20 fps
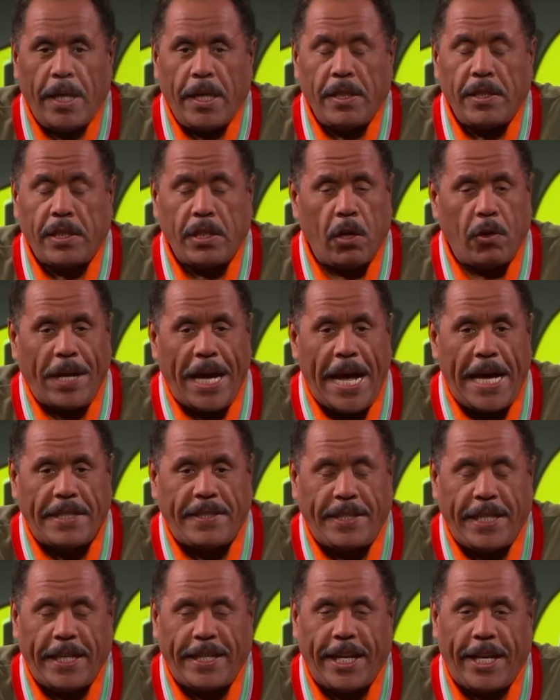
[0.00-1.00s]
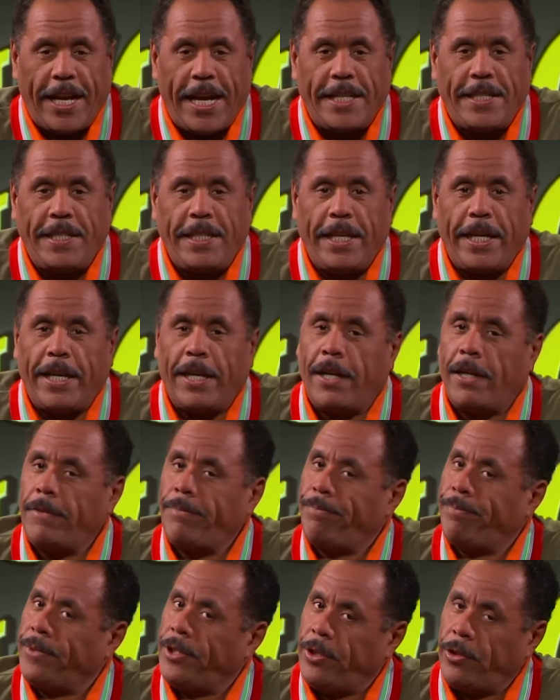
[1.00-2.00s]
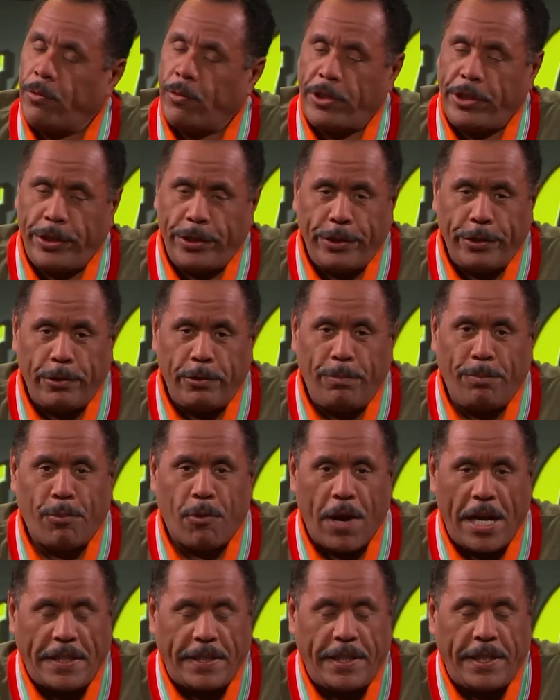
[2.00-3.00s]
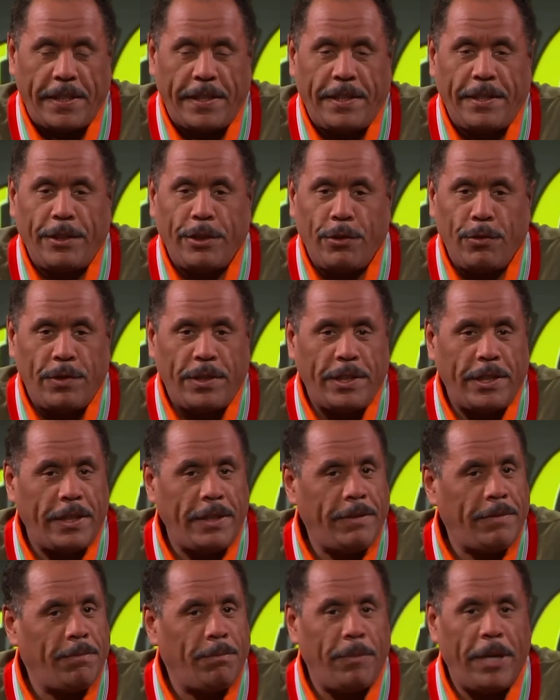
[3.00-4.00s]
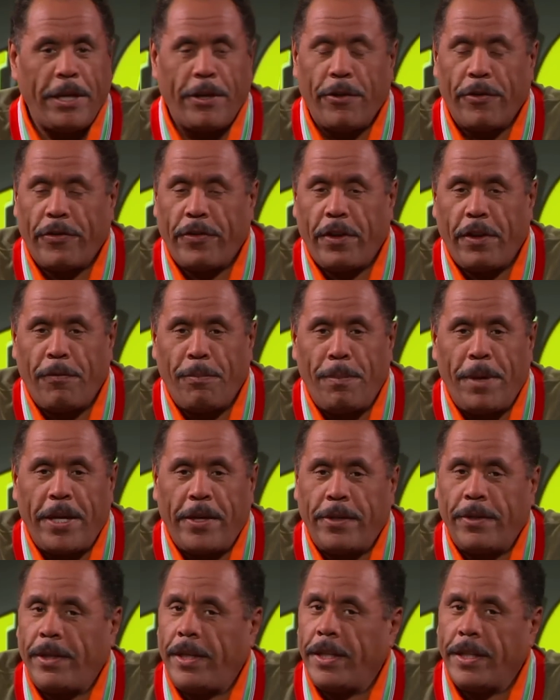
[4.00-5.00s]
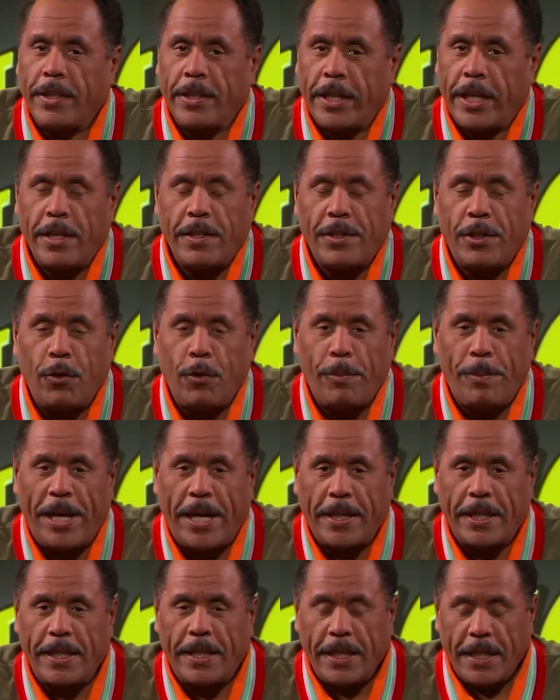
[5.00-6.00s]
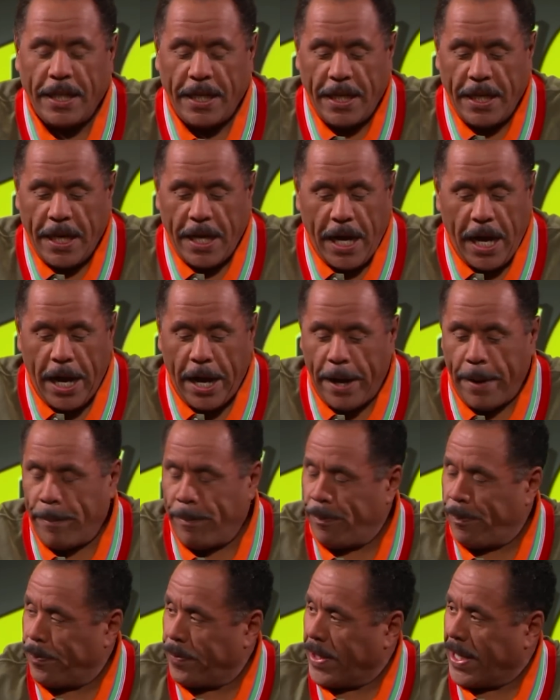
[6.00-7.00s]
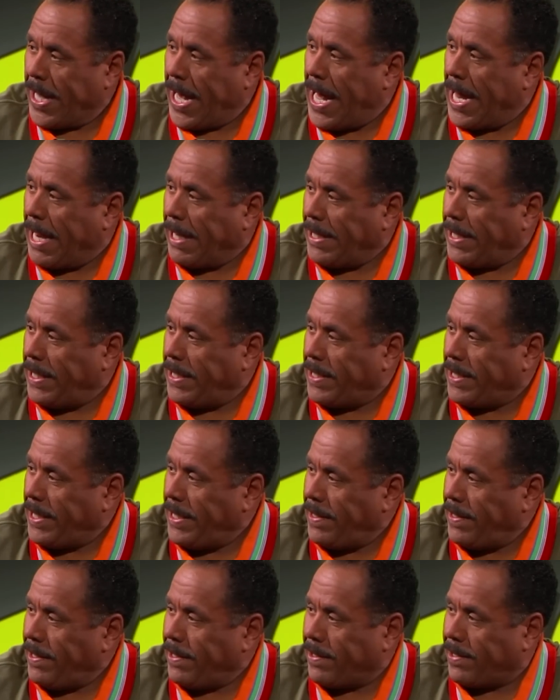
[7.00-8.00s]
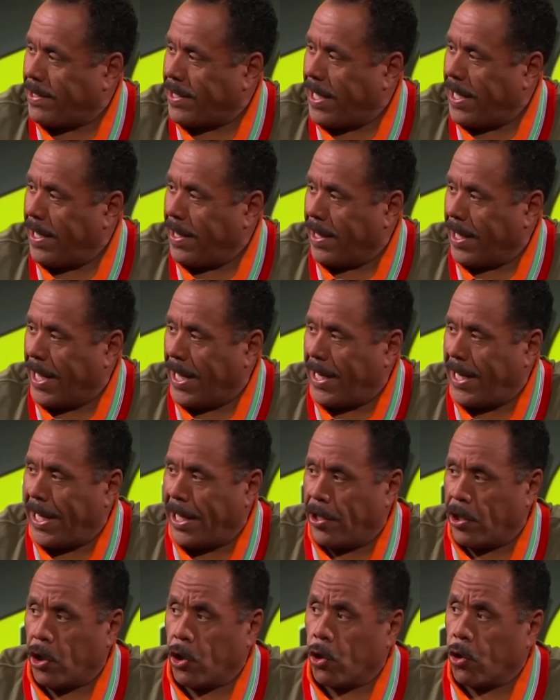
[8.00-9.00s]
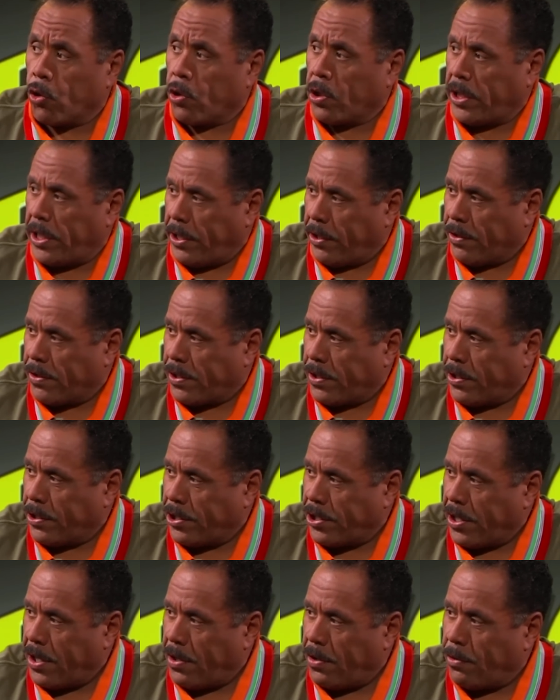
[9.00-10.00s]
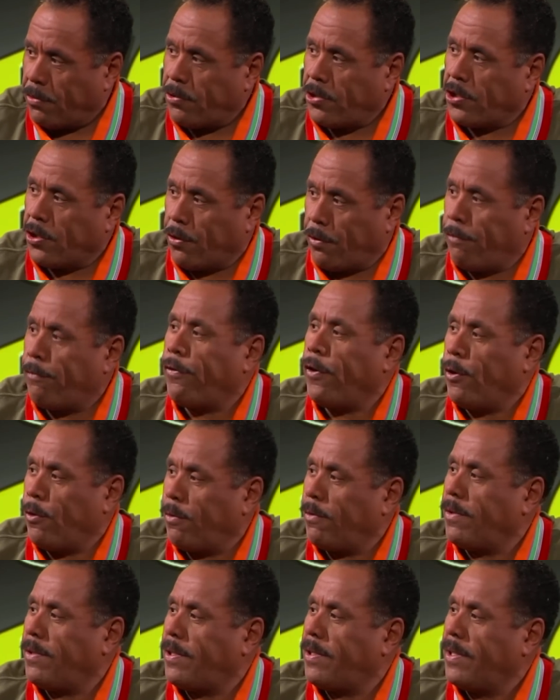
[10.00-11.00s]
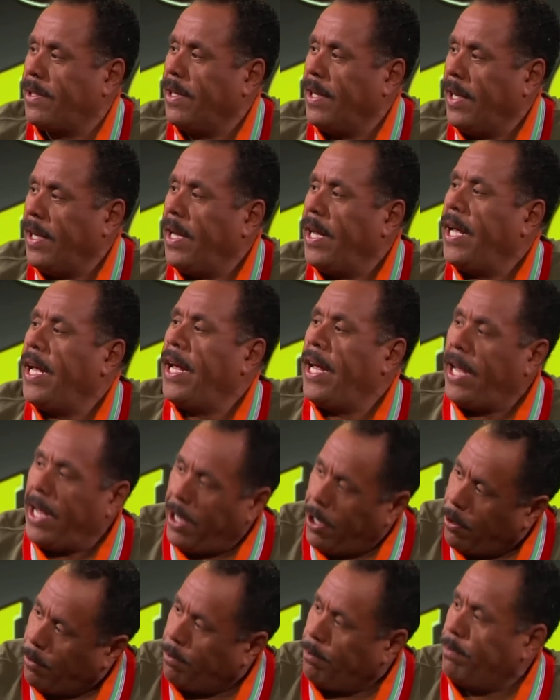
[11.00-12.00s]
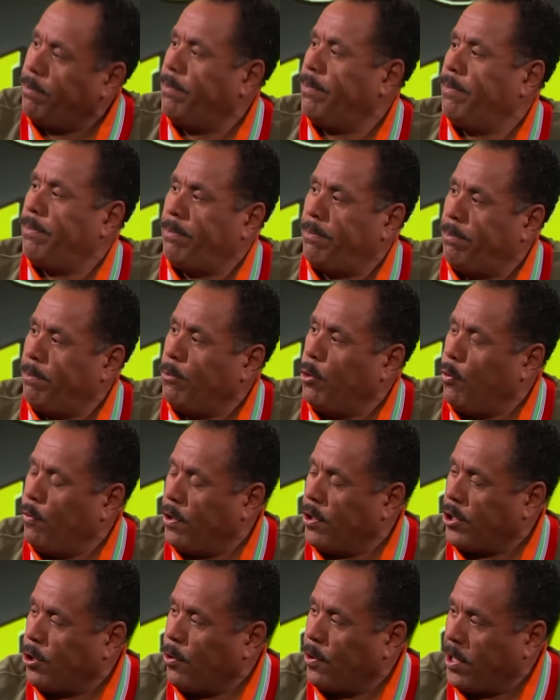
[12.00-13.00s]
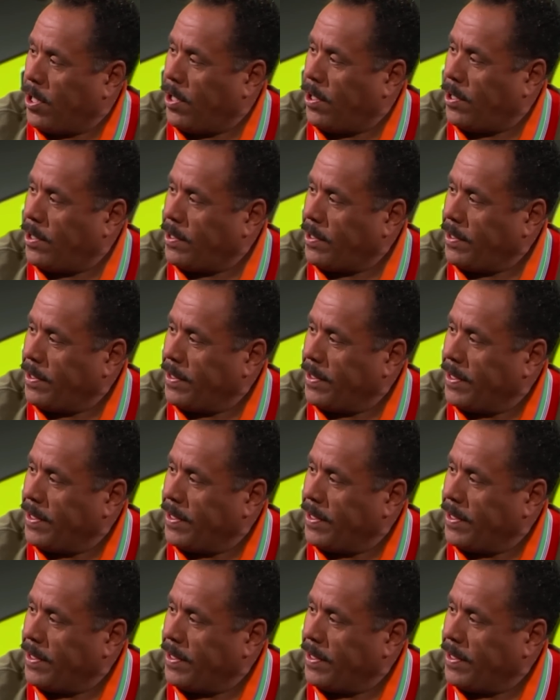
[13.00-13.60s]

So, guys, take that ITL. You know what you do. Process, use it, make your stuff better, and then let us know about it. Um, God, I, it's easy to say that in the early years of the show, certain folks help move the show along.